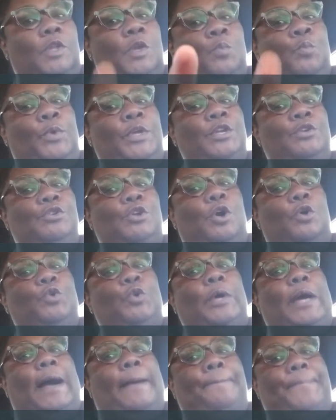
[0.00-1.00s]
When you know
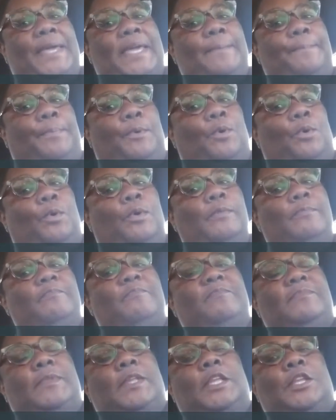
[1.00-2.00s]
you got people,
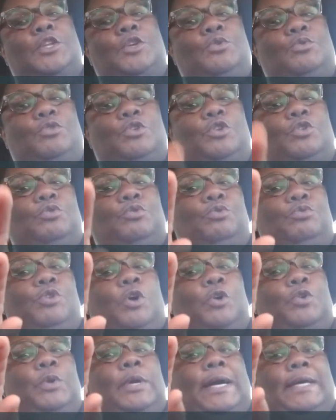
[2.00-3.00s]
you
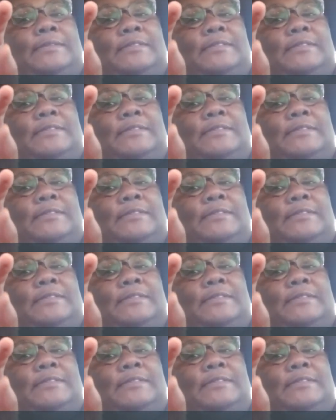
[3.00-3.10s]
know you got